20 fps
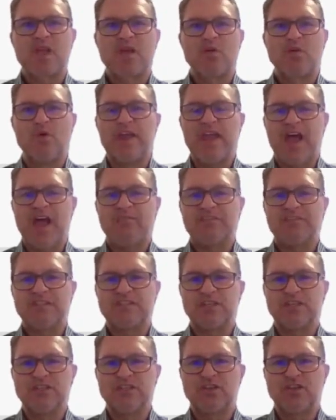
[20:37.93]
we have a
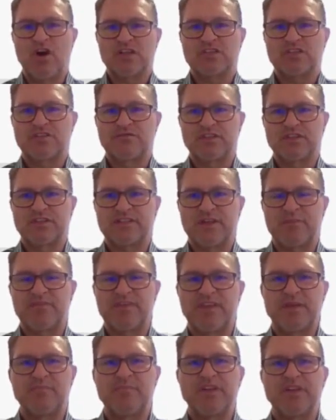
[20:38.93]
certain cost for
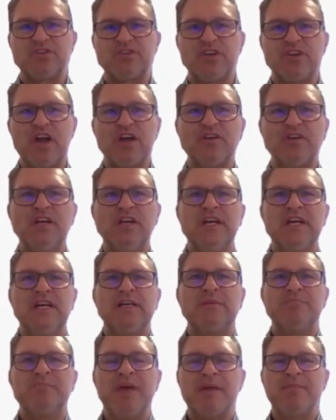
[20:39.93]
something, but
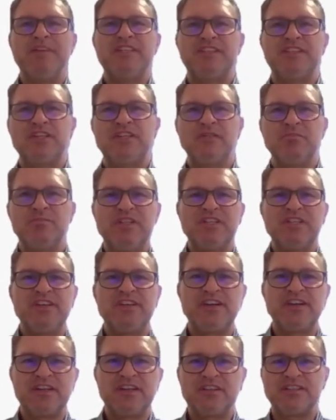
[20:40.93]
maybe certain
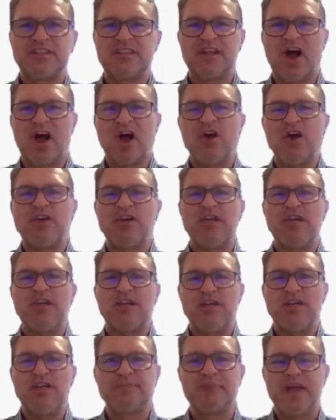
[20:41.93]
materials are
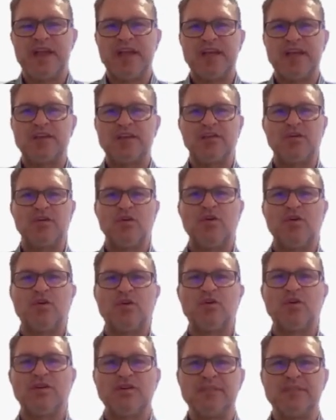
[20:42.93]
only made,
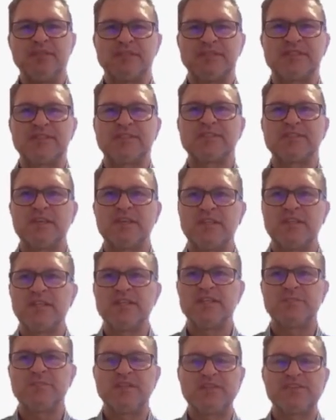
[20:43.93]
or
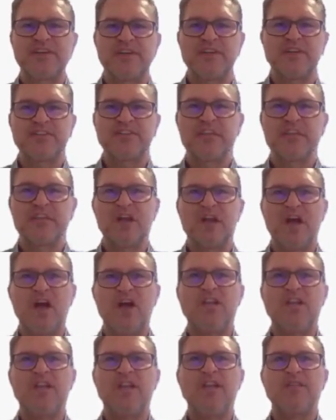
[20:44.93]
certain materials are
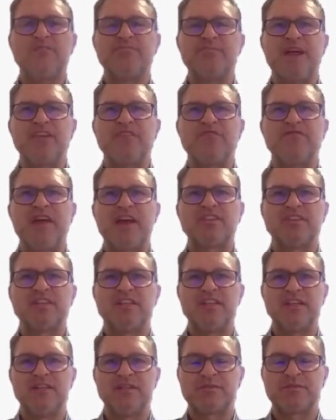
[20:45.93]
only
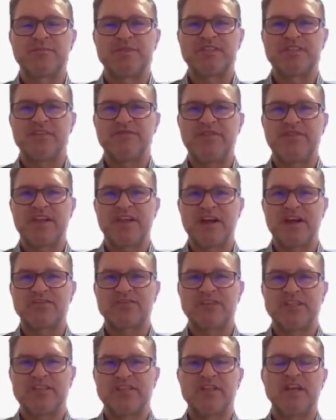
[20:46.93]
manufactured in specific
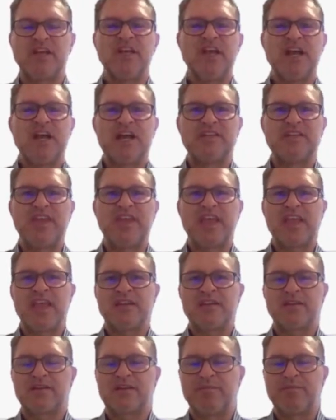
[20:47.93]
countries, and there
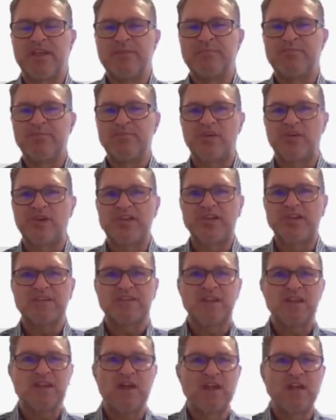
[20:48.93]
can be
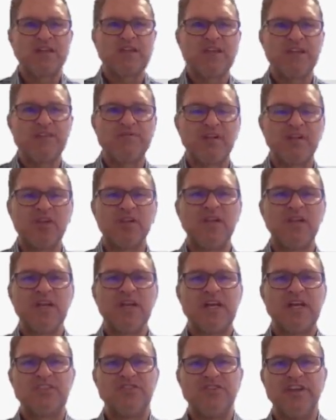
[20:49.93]
political upheaval
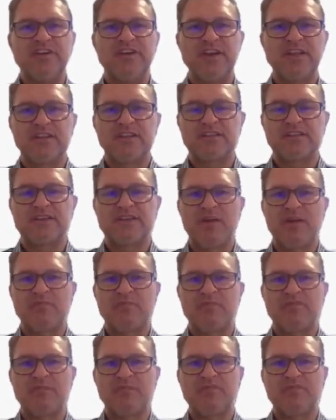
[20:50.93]
during the time
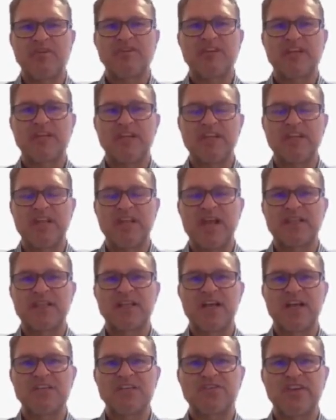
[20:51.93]
of the project in
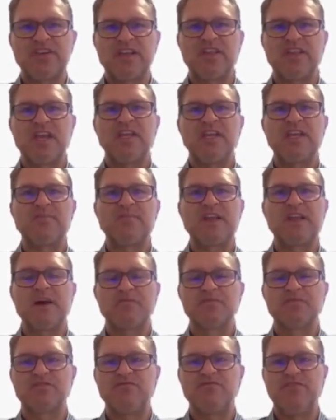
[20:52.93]
that country, and then it
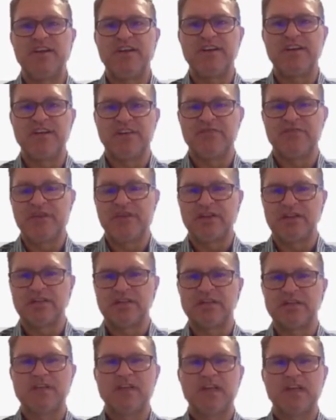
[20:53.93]
becomes very
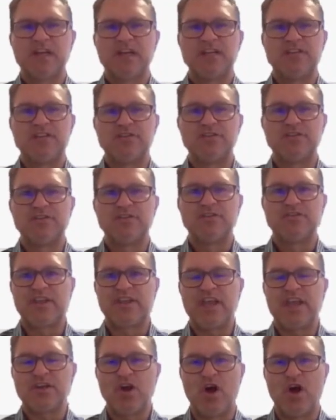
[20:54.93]
difficult to
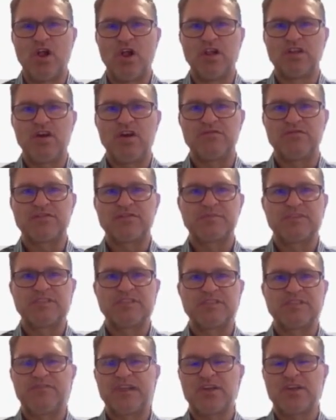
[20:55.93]
get hold of
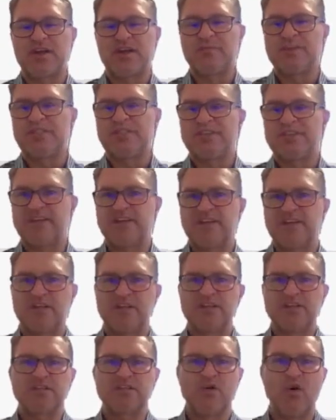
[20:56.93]
specific
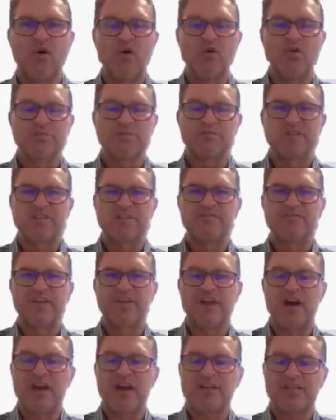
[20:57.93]
materials or
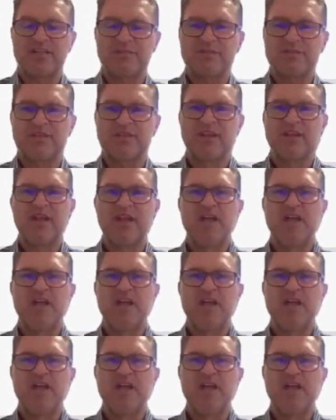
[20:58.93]
specific items.